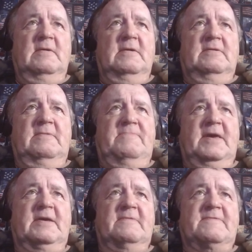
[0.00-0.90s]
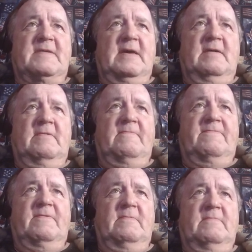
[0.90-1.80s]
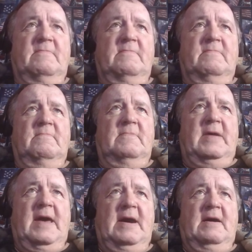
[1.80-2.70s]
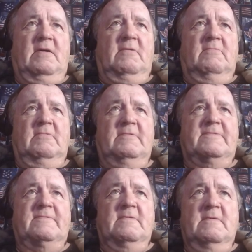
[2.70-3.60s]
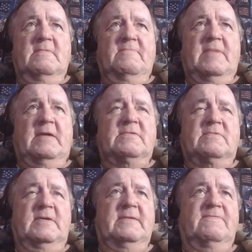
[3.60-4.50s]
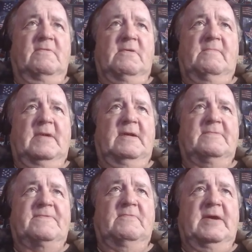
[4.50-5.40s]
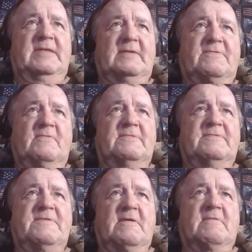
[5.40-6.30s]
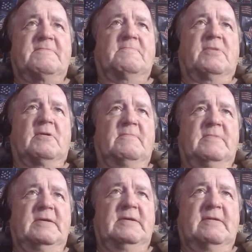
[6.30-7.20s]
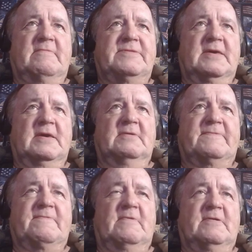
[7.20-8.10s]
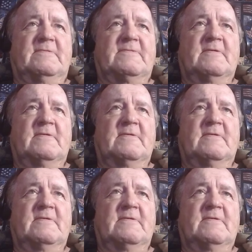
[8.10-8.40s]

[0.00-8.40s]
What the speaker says: The biggest town from Howe was about 24 miles away. That's where the sheriff department and everything else was.